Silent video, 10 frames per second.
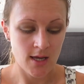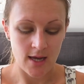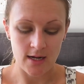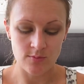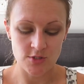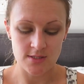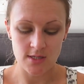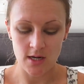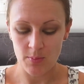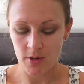And I'm just
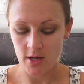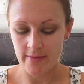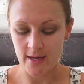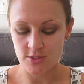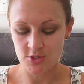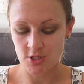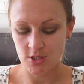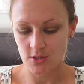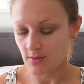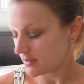going to apply that
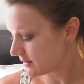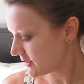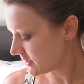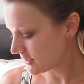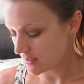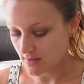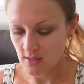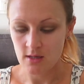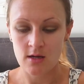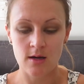to
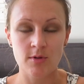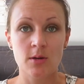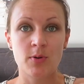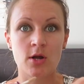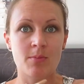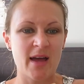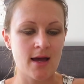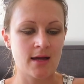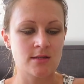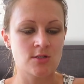I'm going to put it on my
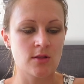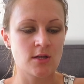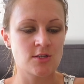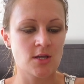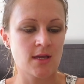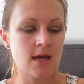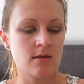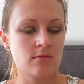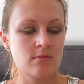hand so that I don't get